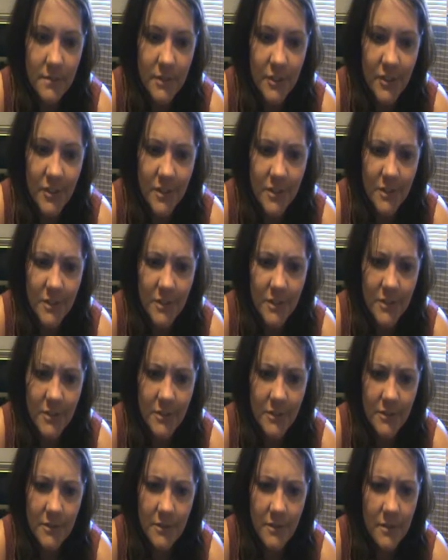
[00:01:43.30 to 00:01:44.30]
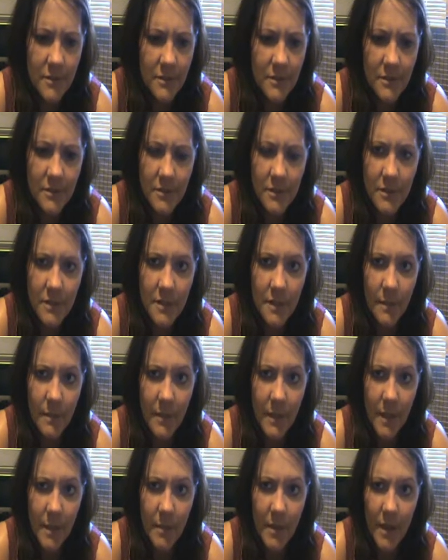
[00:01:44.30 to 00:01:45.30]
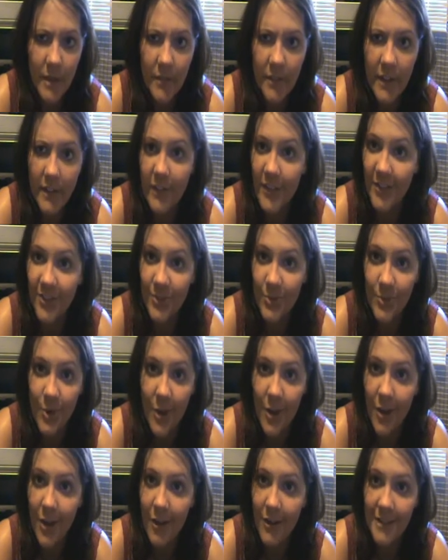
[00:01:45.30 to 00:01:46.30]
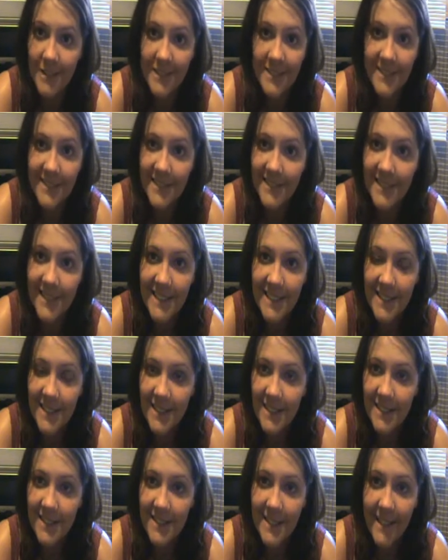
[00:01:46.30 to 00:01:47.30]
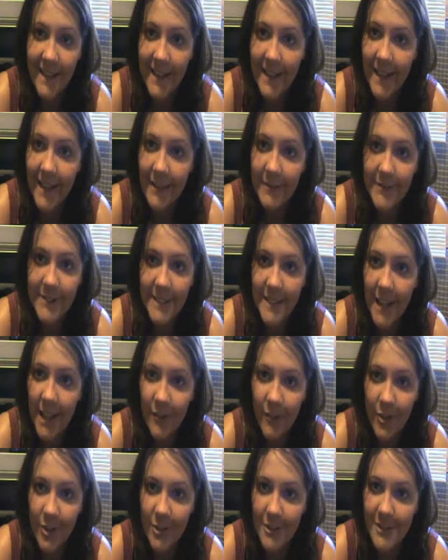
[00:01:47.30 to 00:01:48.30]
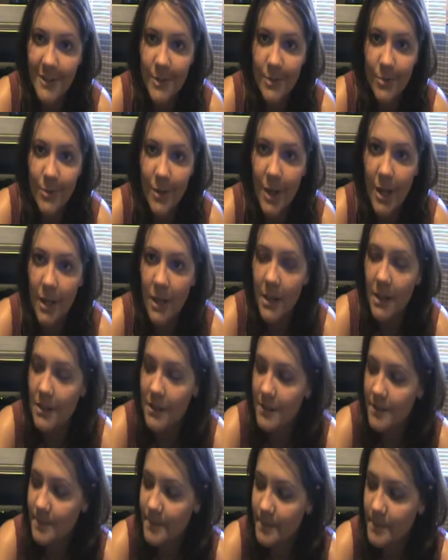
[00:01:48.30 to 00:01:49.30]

It's just something about that that's wrong. On every level, it's wrong.